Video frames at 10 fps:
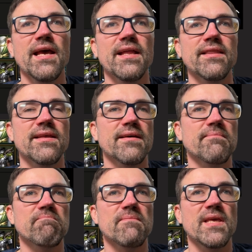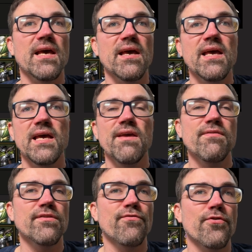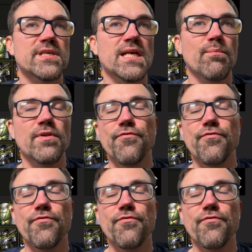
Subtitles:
And yeah, even for example,